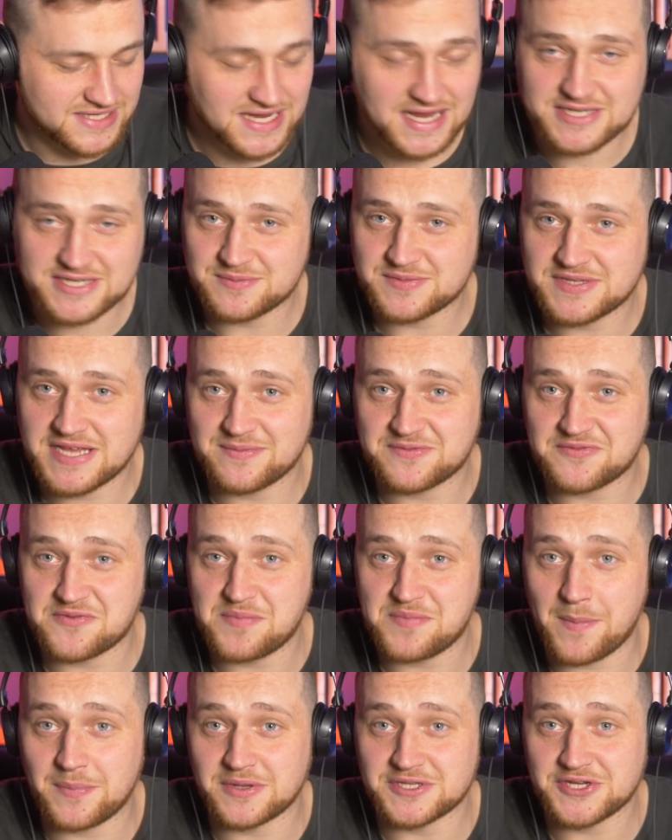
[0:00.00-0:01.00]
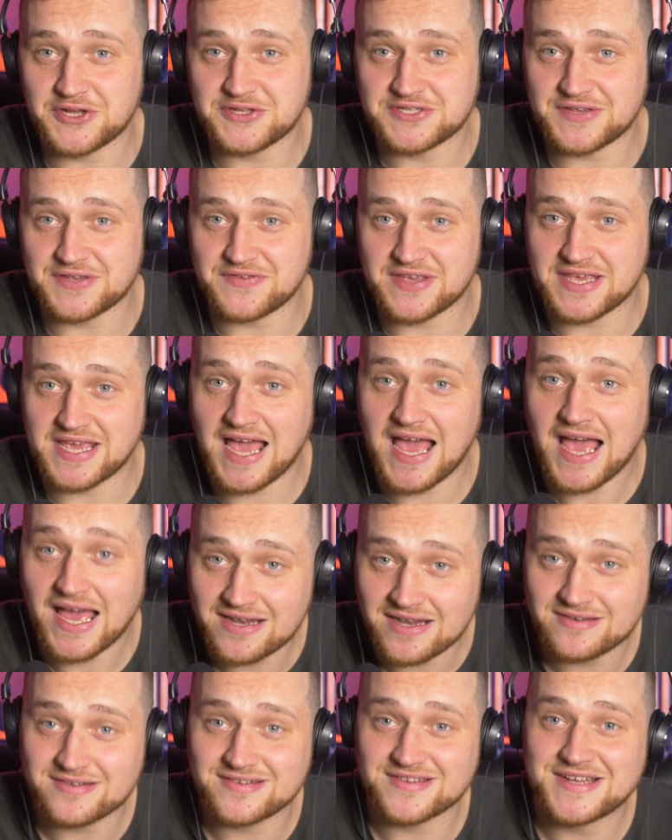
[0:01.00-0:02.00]
take some tips from Papa John's if you
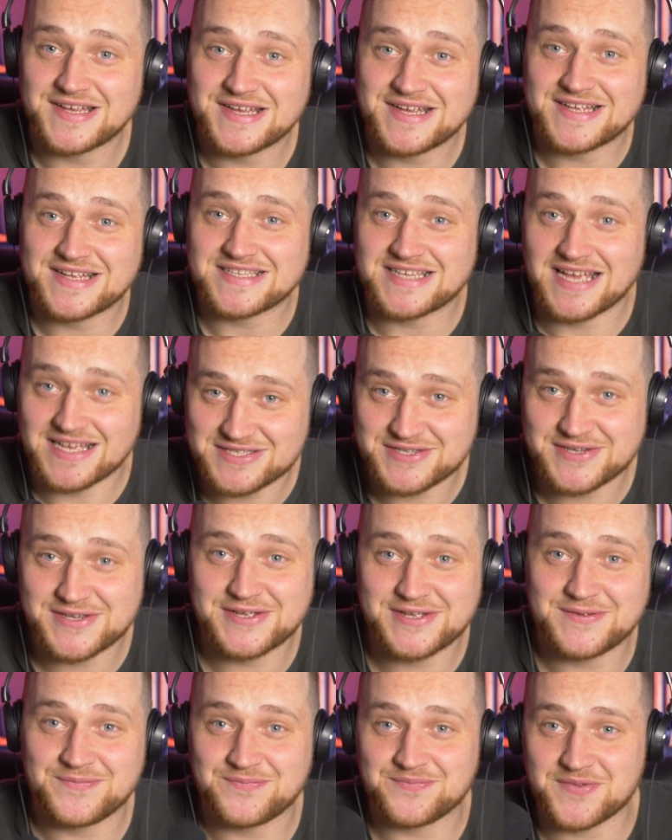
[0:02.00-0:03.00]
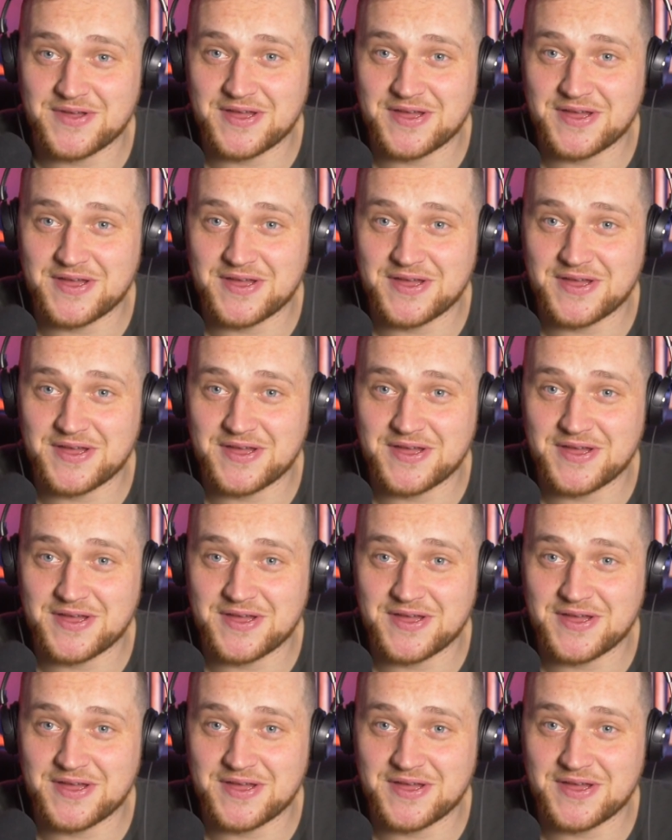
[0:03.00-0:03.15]
can. Tesla,